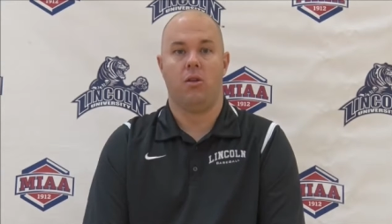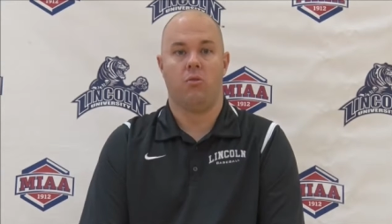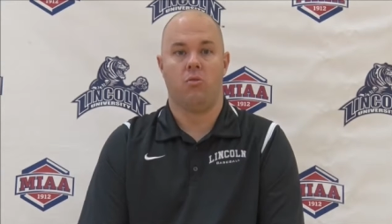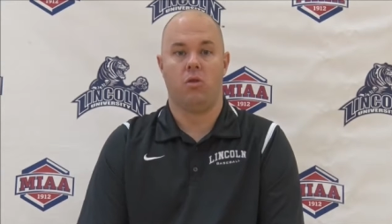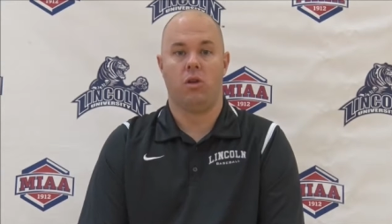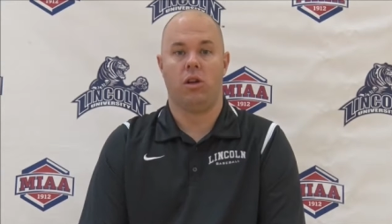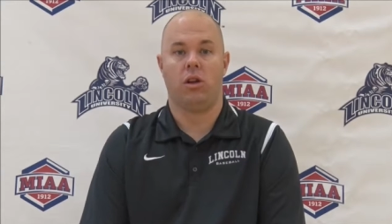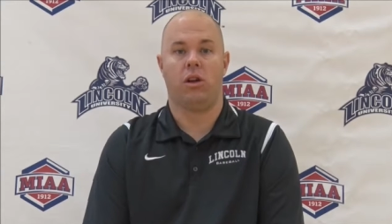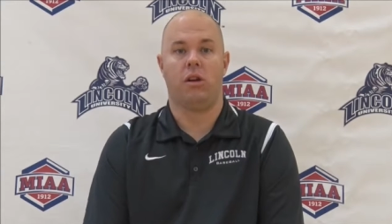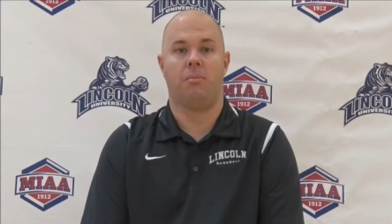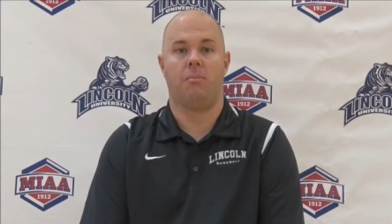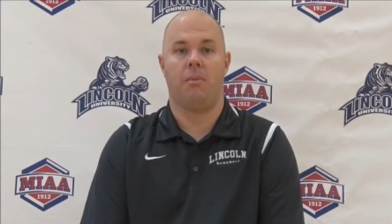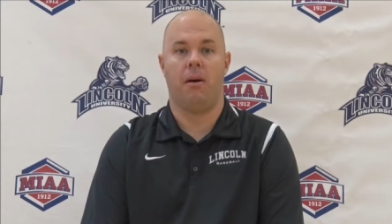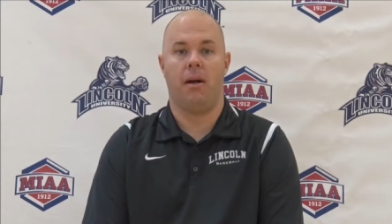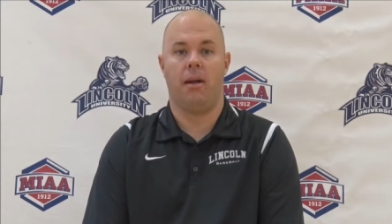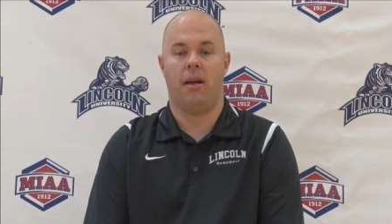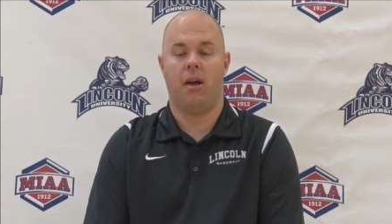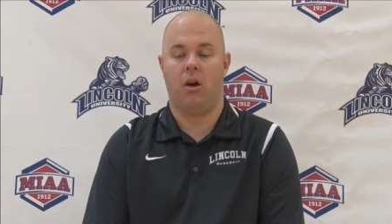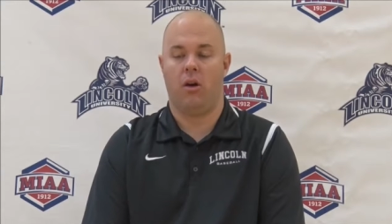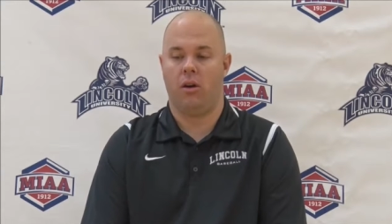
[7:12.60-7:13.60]
really good. You
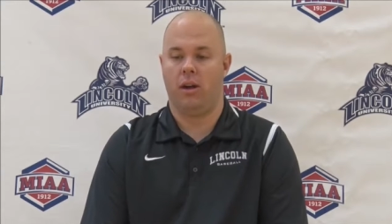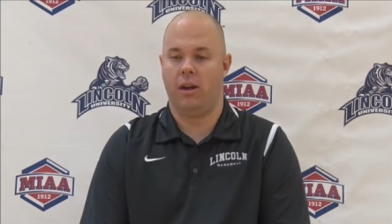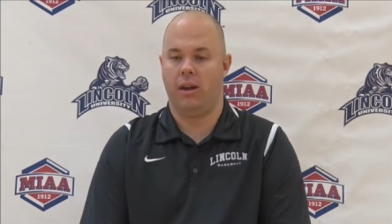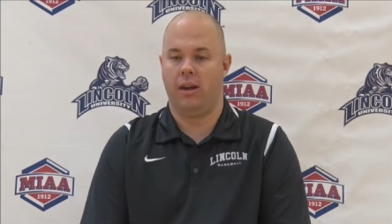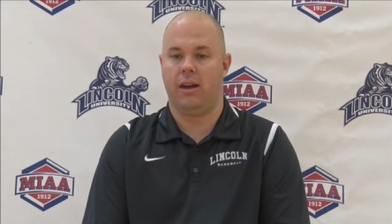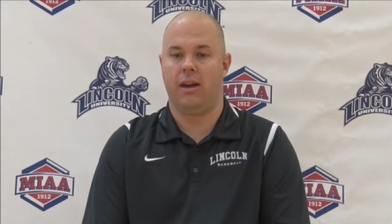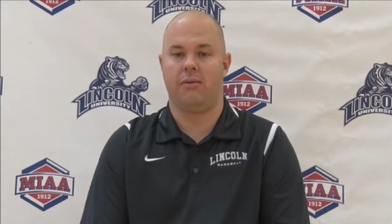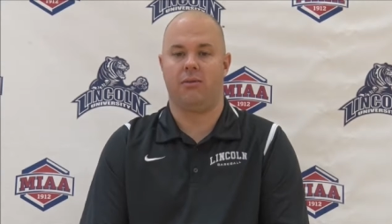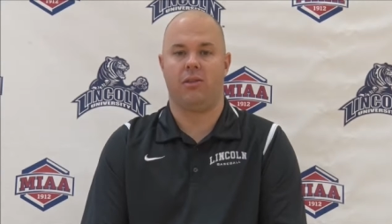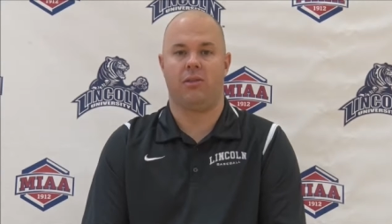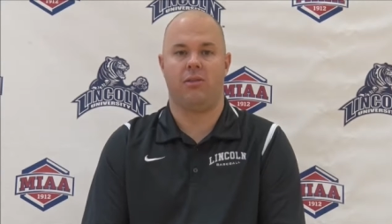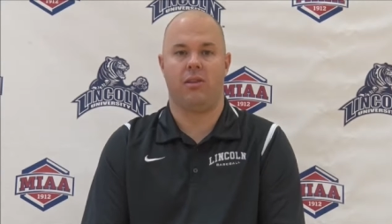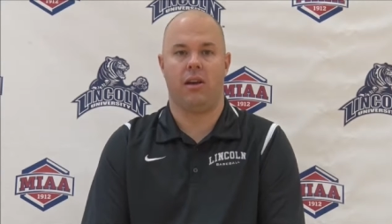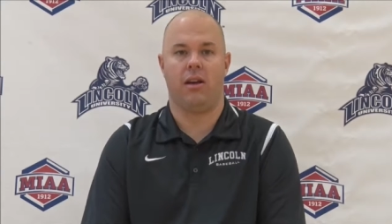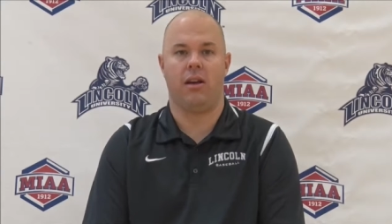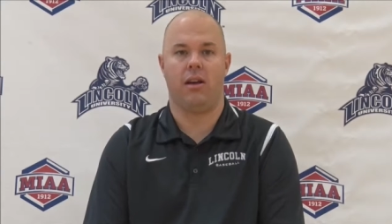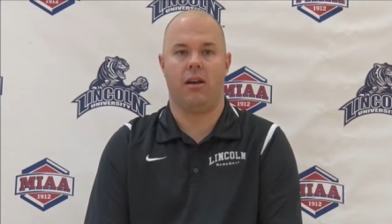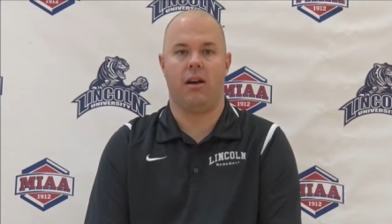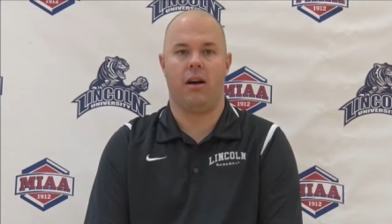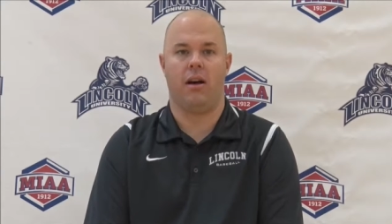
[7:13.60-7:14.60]
know, he gives us
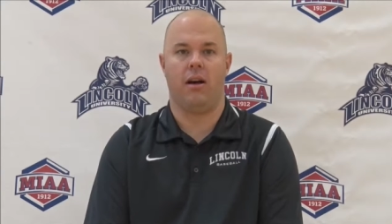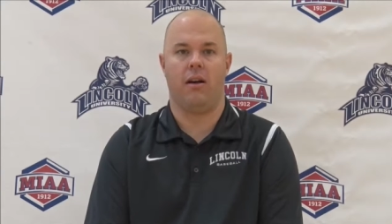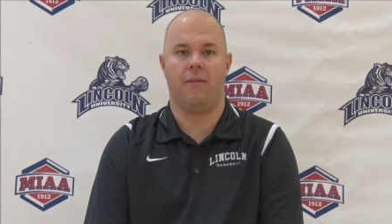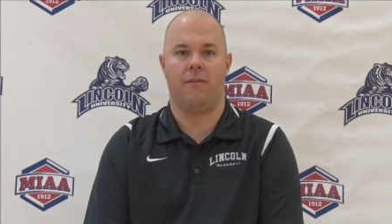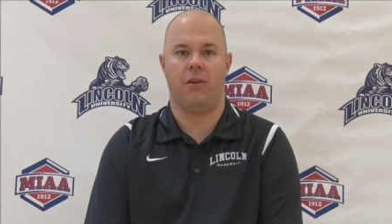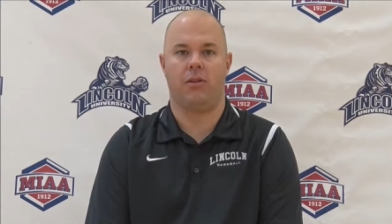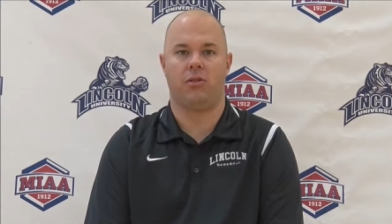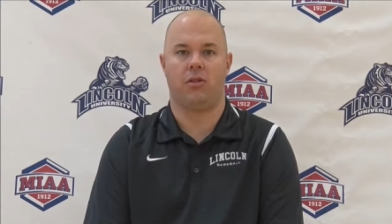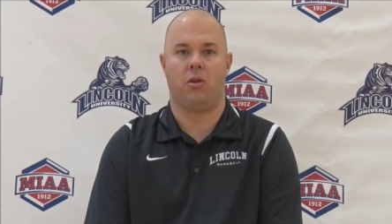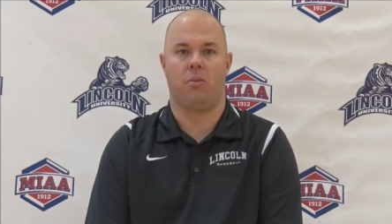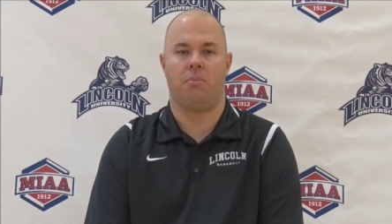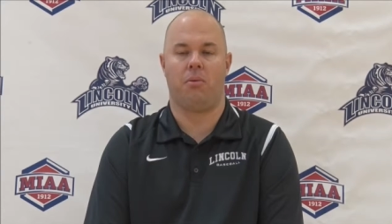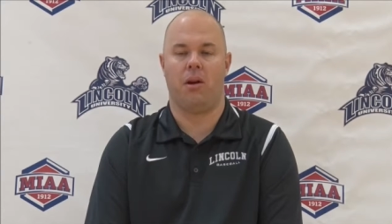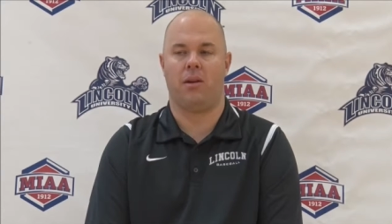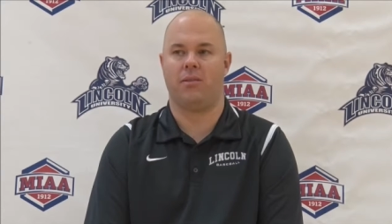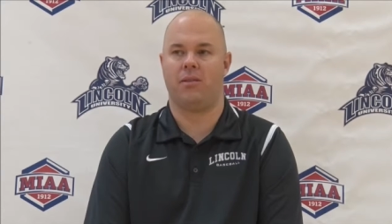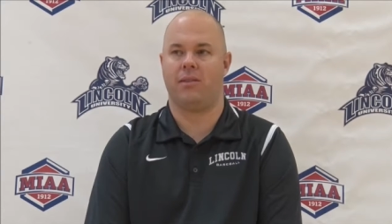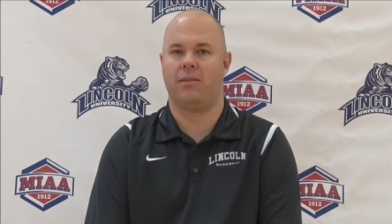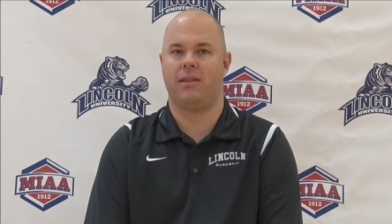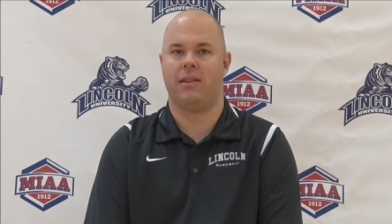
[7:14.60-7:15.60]
a, a, physical
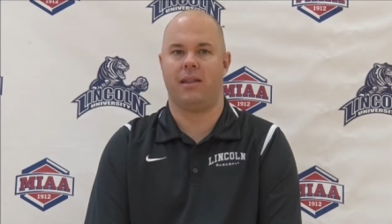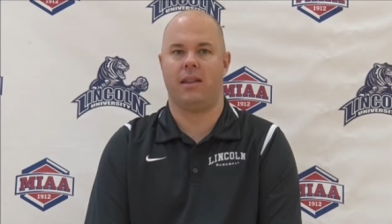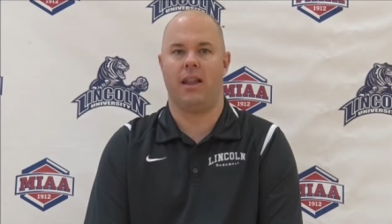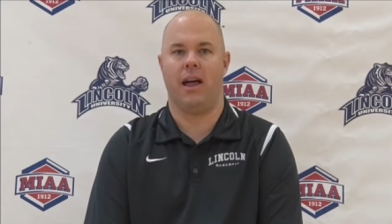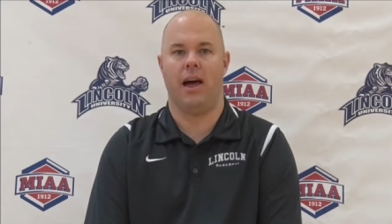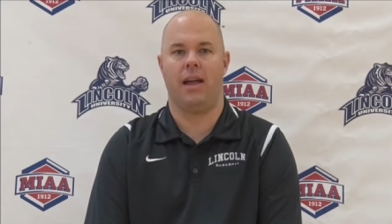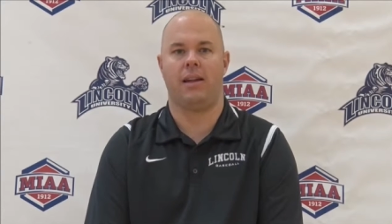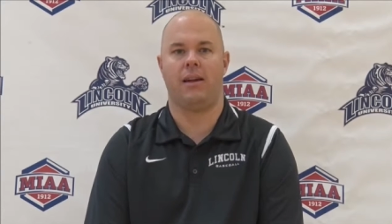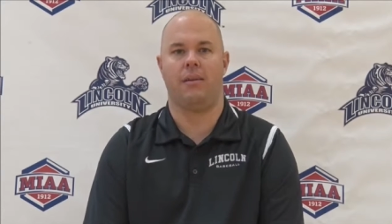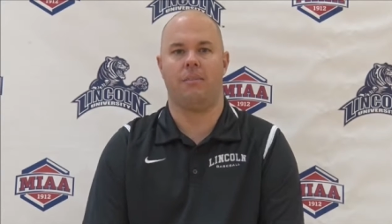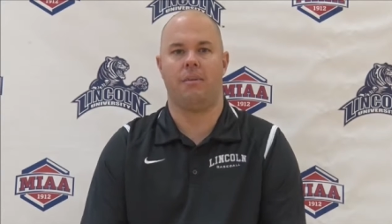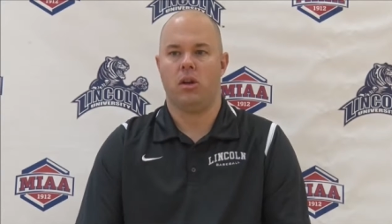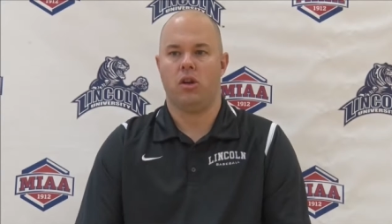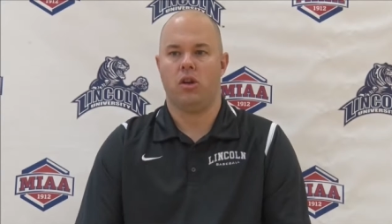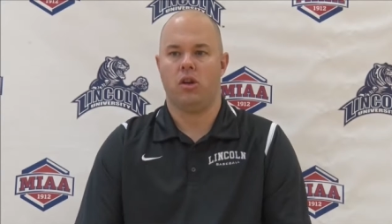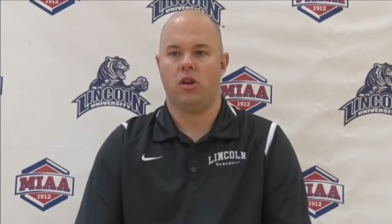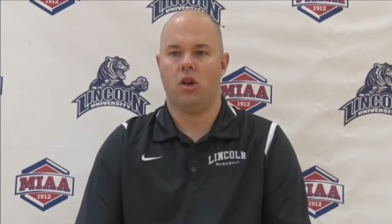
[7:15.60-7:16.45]
presence in the lineup.